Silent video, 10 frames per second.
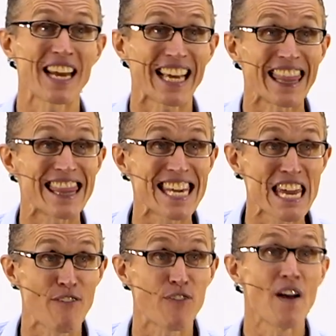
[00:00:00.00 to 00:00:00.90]
like a
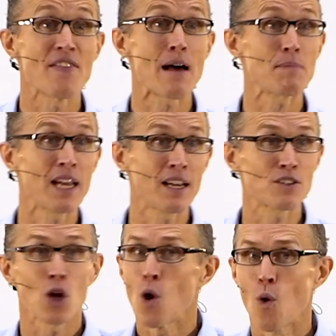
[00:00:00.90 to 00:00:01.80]
thief. That
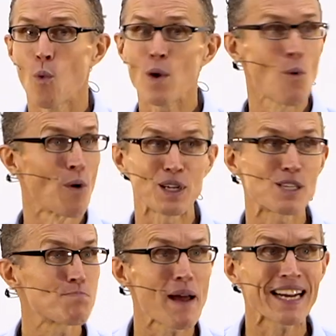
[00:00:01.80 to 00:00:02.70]
means we won't
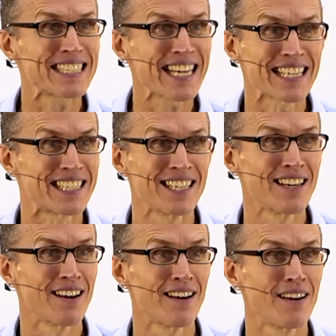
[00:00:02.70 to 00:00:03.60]
expect it.
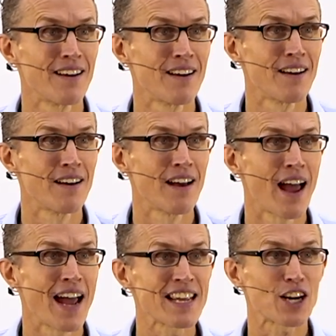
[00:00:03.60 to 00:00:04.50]

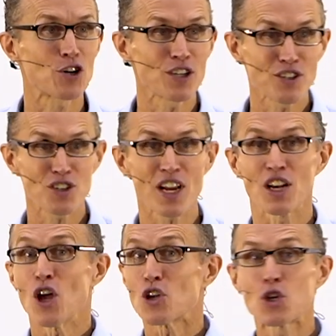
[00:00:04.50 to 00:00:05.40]
And yet,
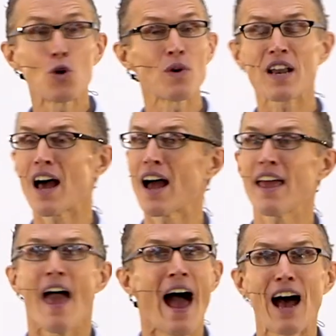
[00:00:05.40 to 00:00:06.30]
Christian, you and
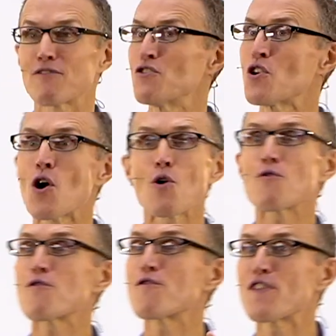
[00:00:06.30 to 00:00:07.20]
I have no
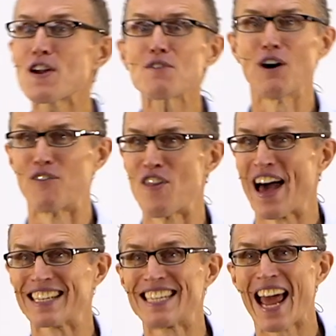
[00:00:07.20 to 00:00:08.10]
fear of
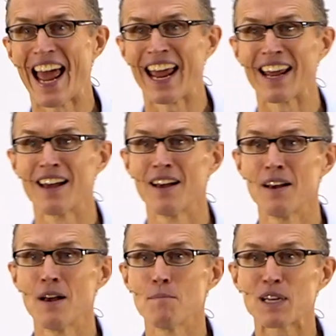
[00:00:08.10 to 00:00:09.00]
that day
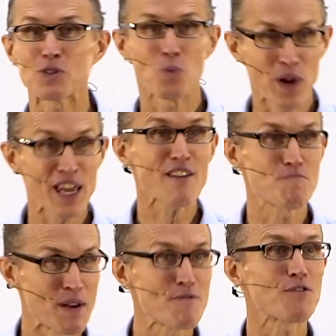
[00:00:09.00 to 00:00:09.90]
because we have
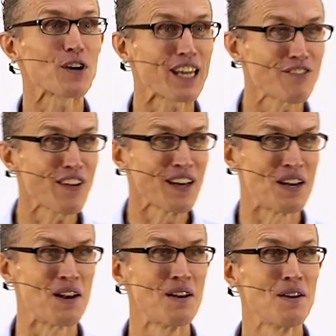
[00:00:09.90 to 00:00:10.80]
been
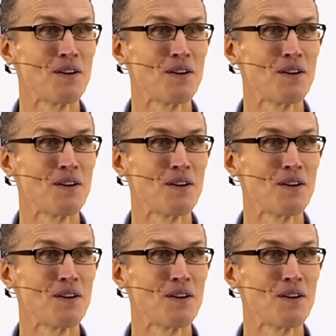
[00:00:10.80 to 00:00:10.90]
forgiven.